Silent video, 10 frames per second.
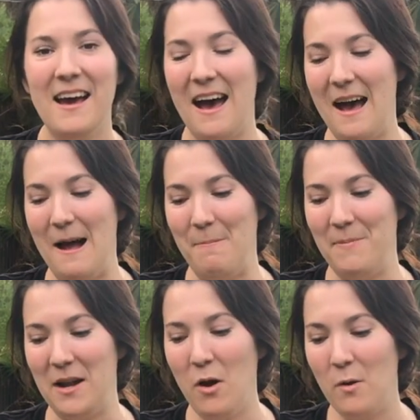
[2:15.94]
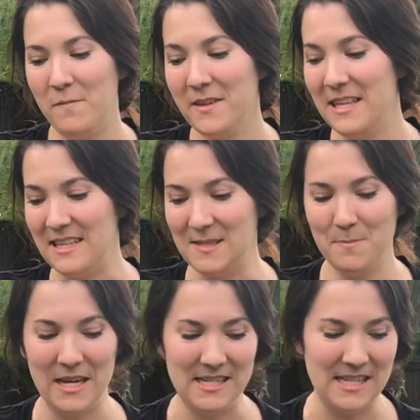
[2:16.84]
um, and hopefully this
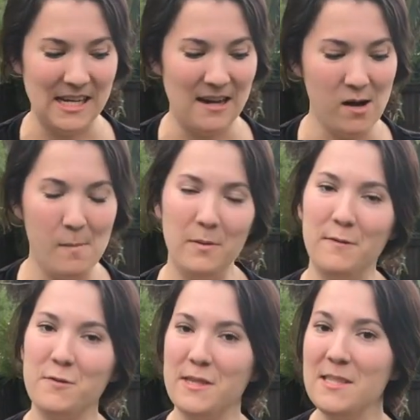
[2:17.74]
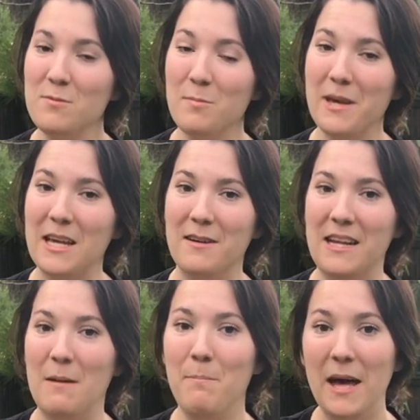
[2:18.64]
planting a couple of trees will make your
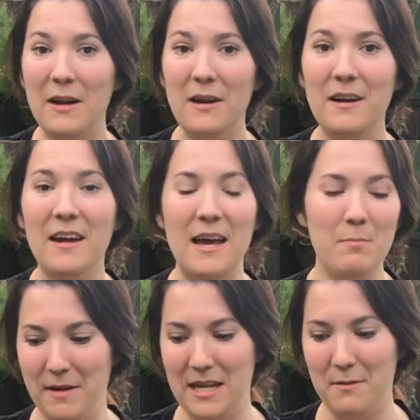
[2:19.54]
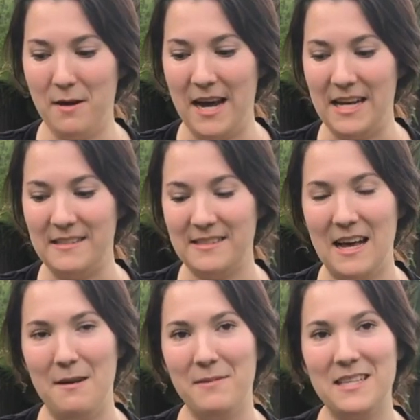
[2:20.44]
day better and make you guys um,